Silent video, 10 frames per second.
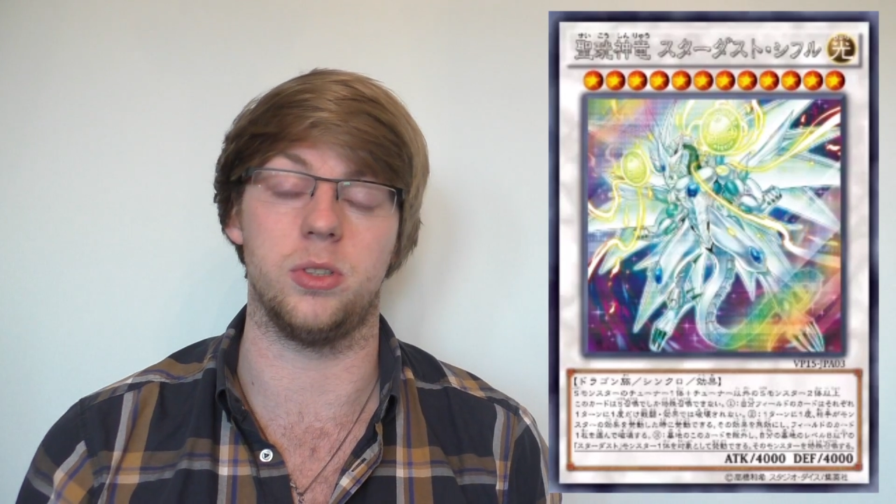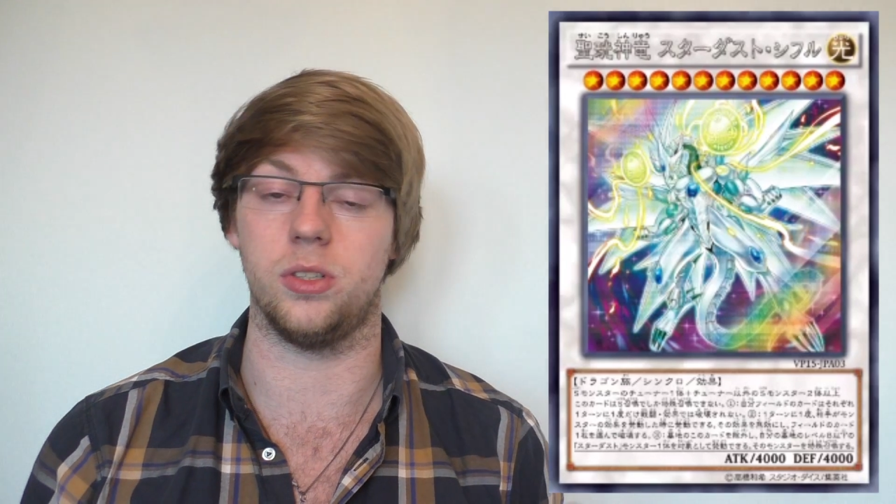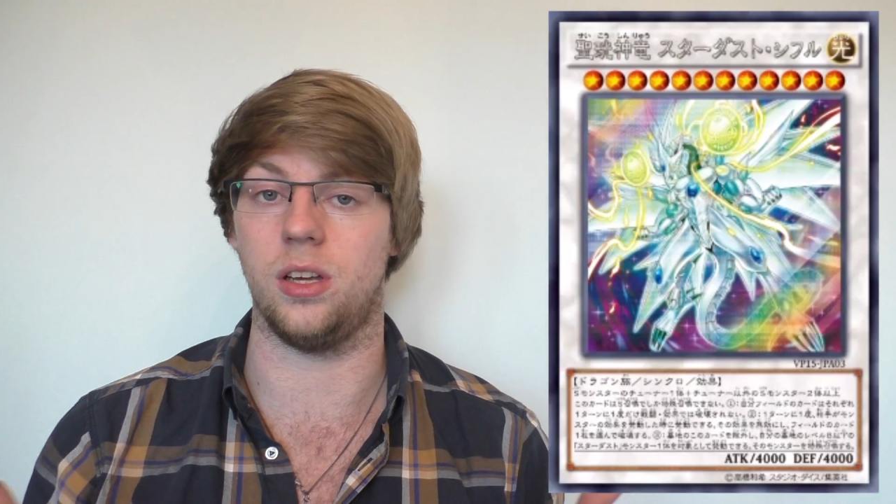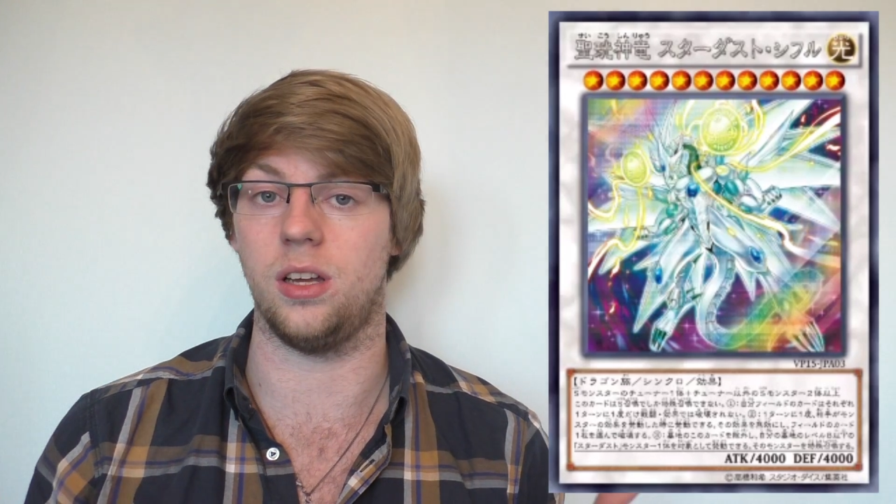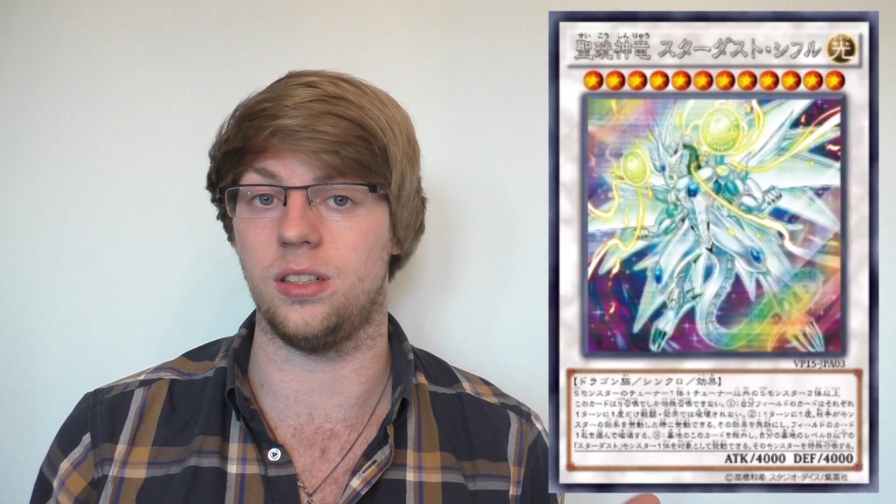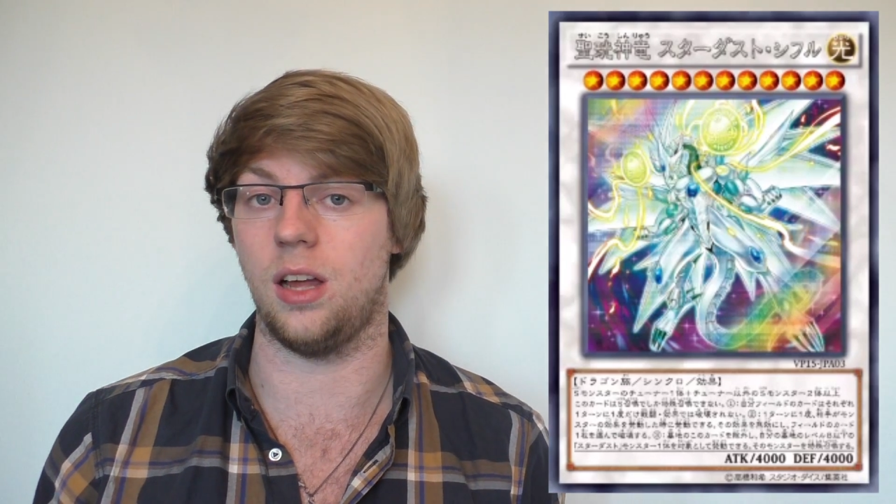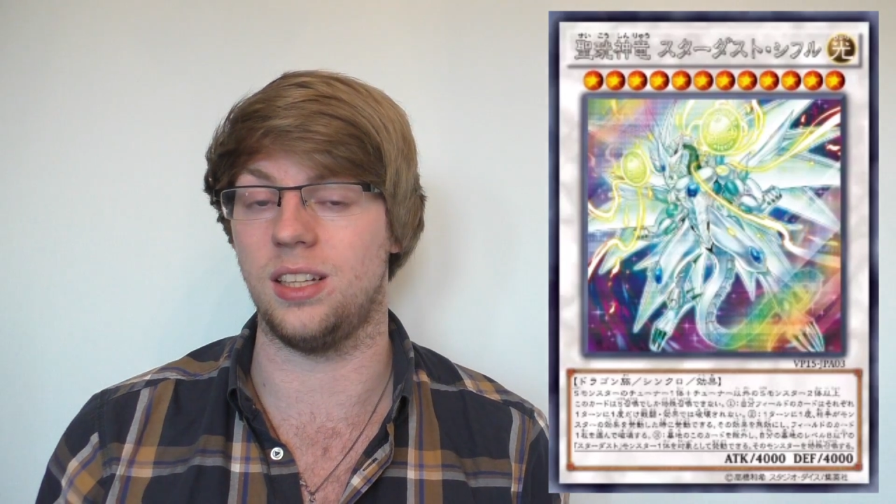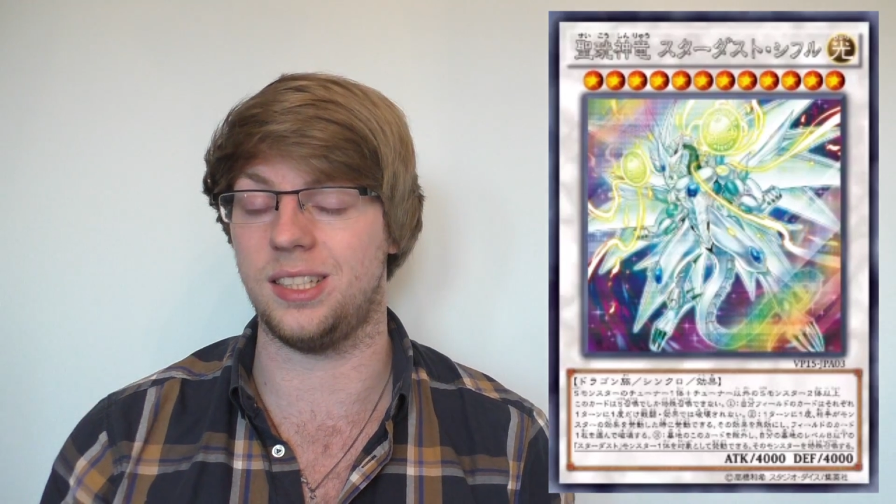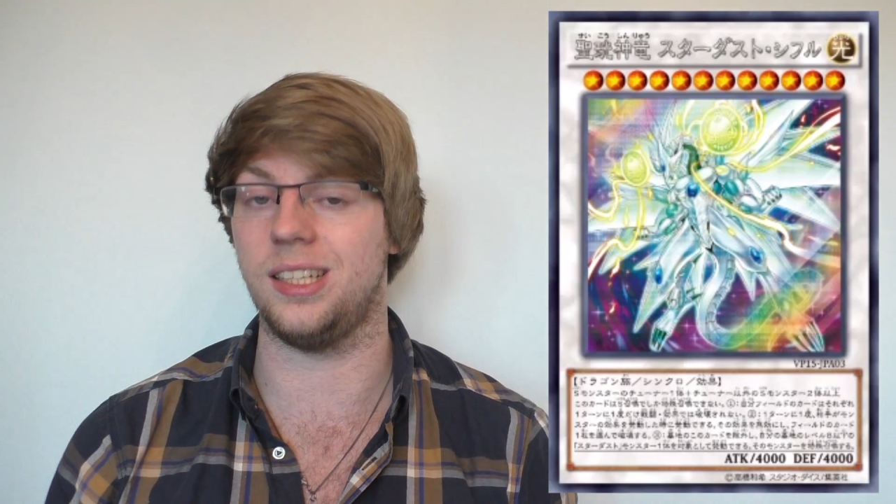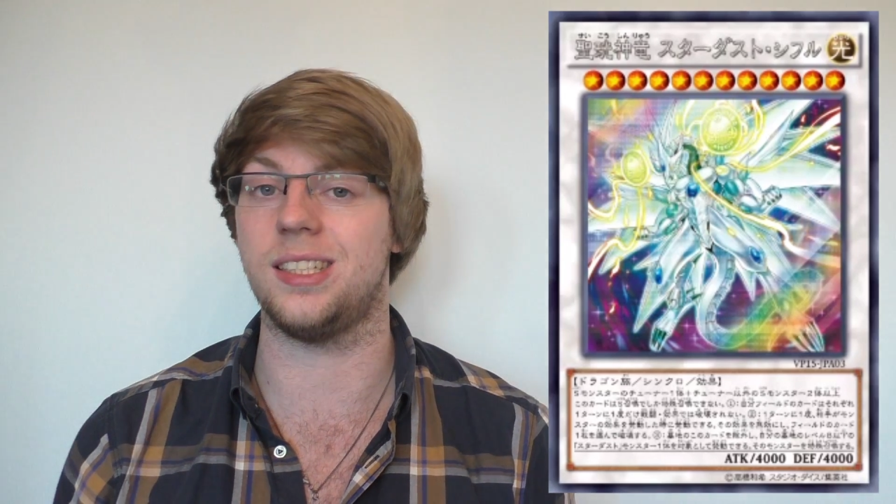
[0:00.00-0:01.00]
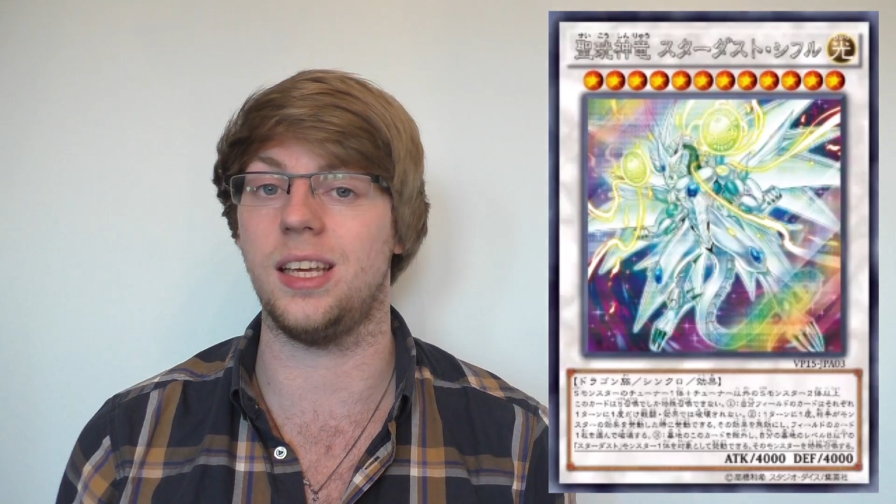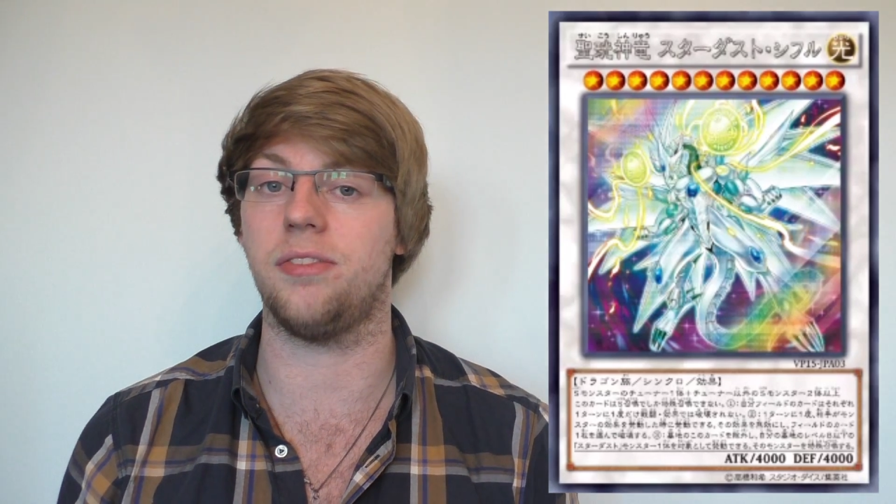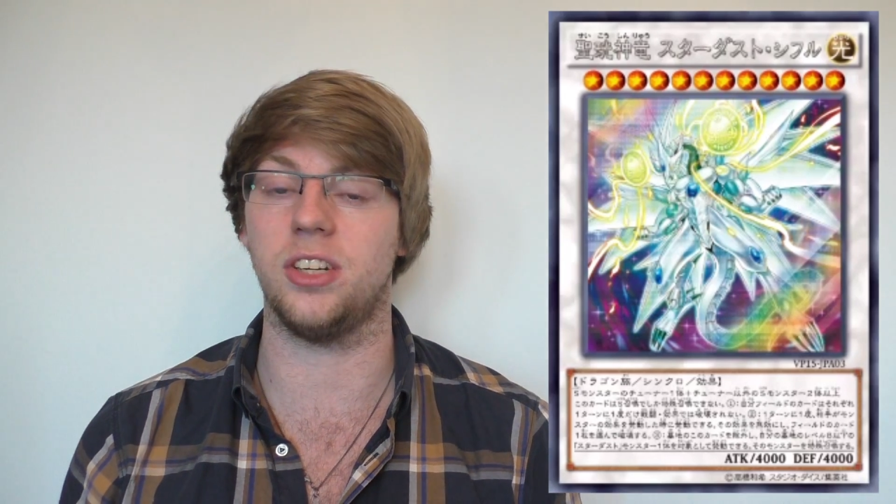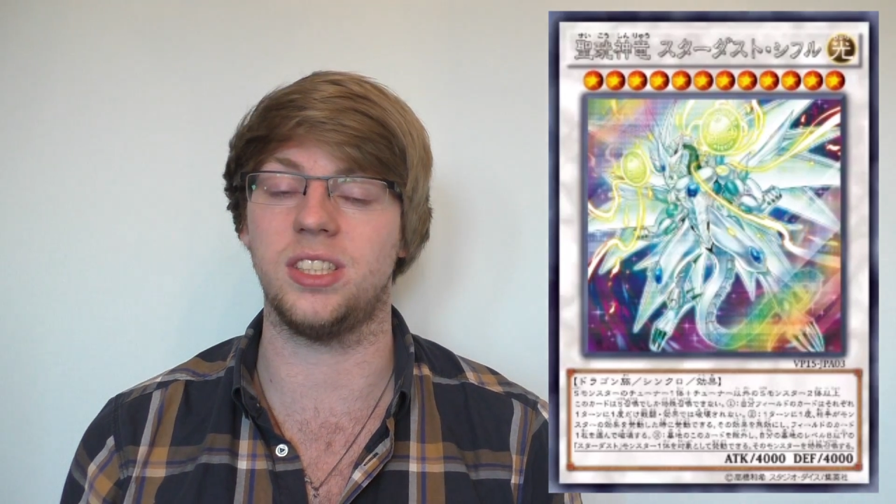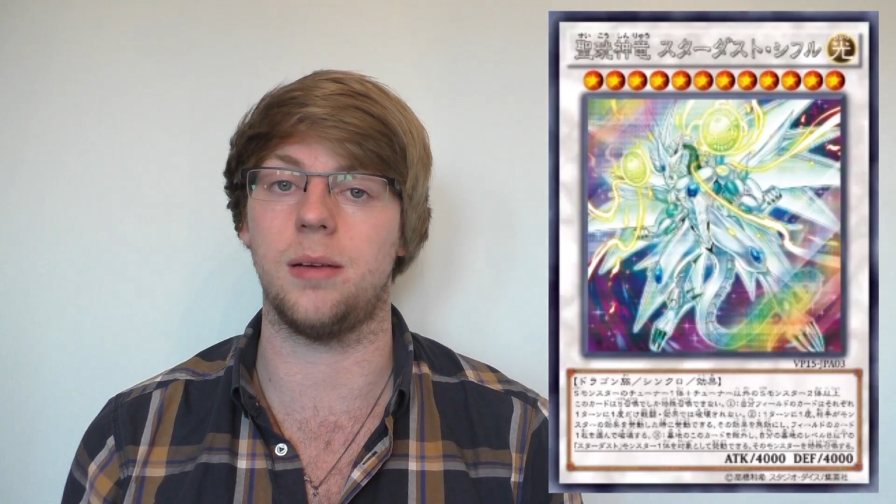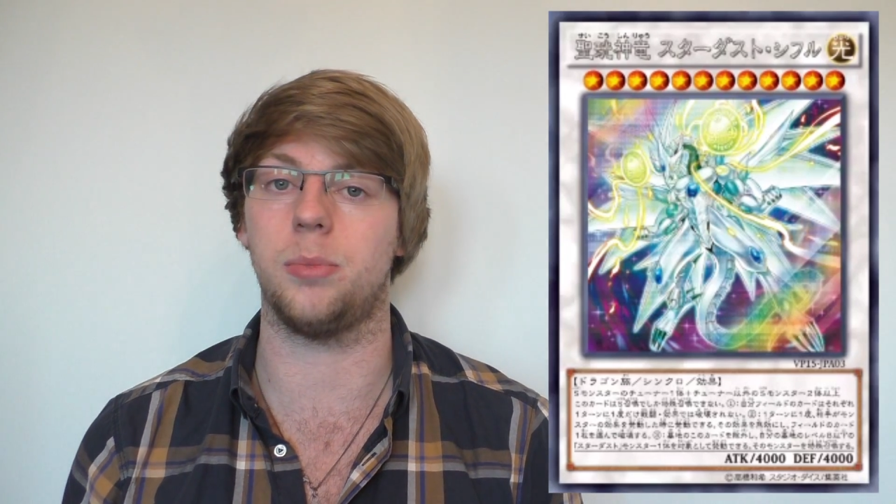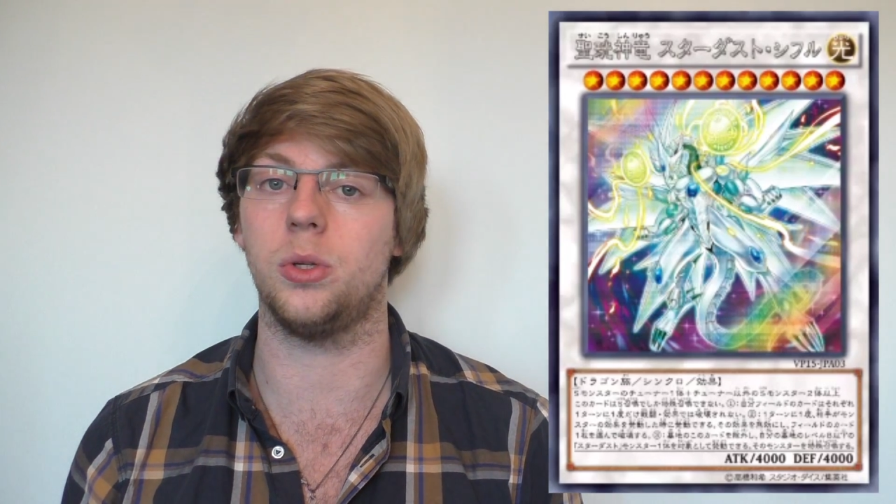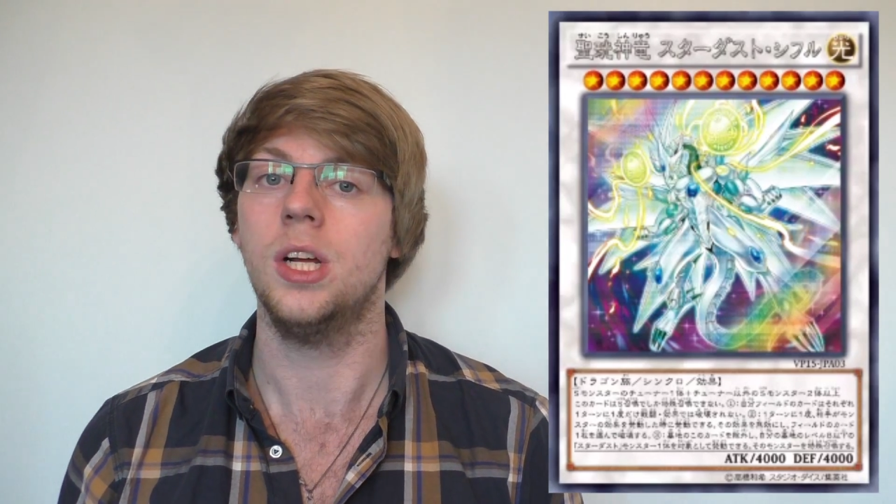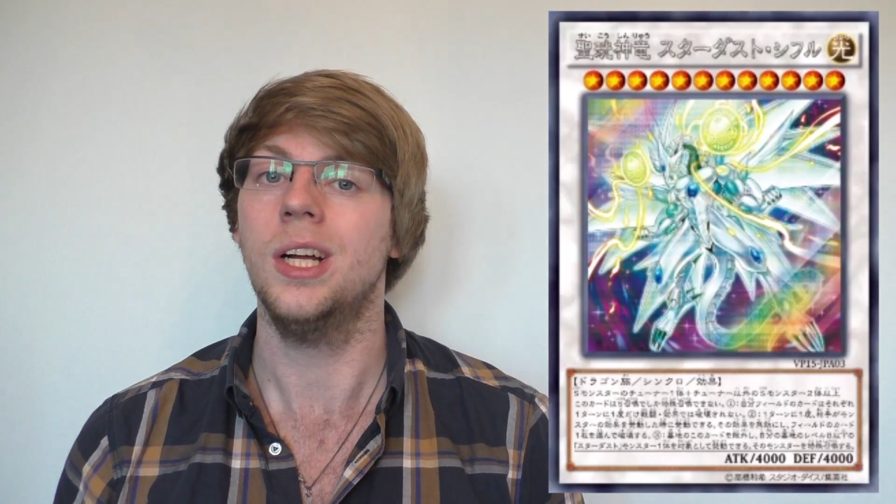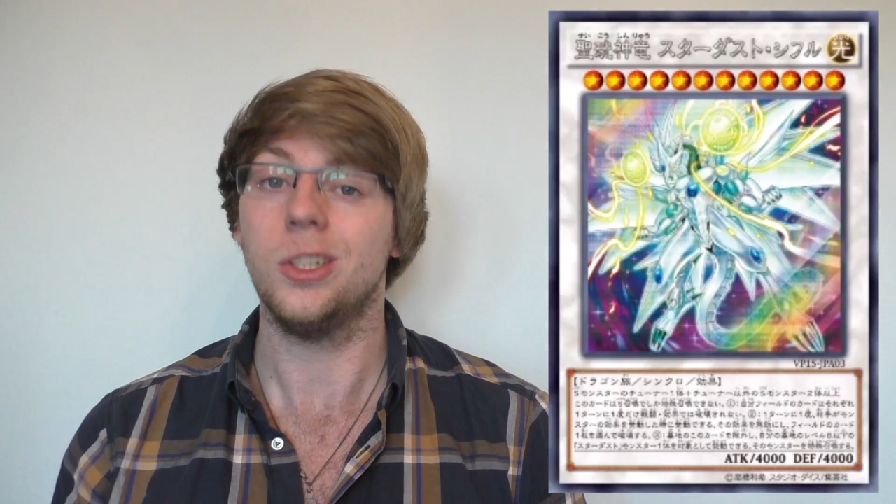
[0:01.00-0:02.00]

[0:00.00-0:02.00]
to TT, for example,